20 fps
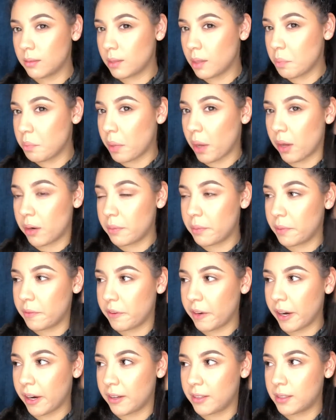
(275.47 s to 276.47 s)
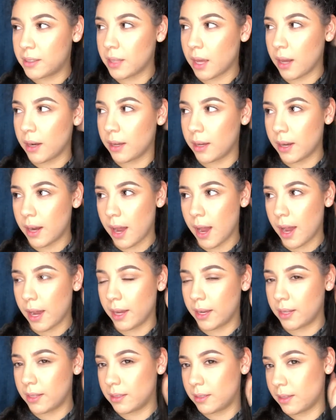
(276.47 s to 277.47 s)
the bottom of your hair is kind of gonna
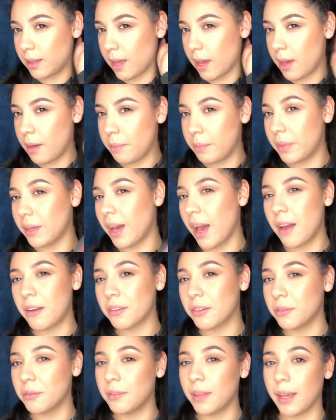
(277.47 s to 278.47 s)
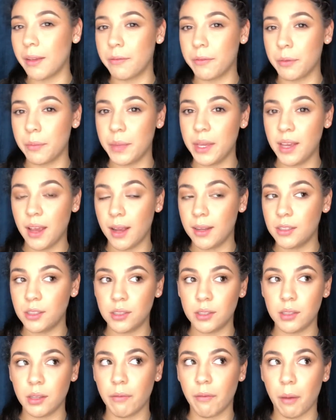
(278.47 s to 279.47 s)
hide that but I don't know like for me I
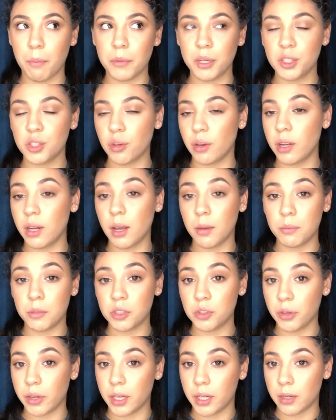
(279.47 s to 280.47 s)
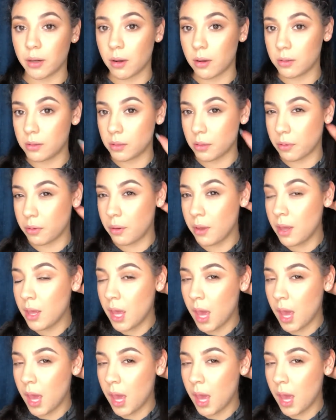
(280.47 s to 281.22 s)
just if I'm gonna straighten it I'm gonna straighten it all so